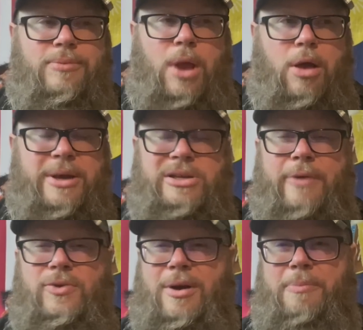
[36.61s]
All my
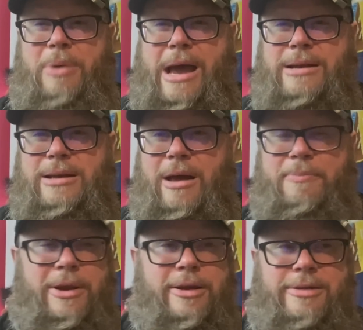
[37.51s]
stuff's already packed
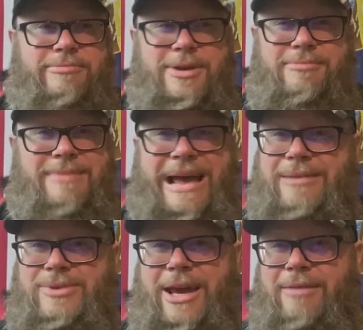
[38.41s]
up, and it did
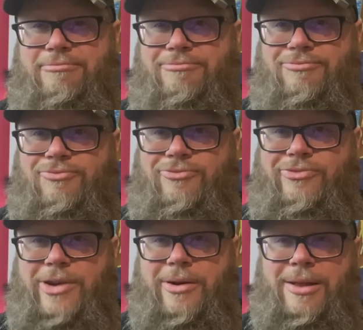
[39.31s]
not take
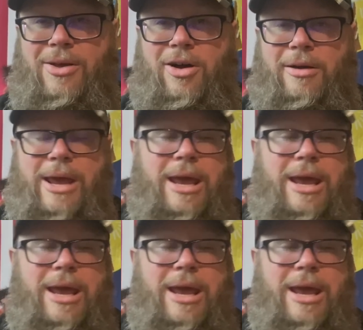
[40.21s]
very long.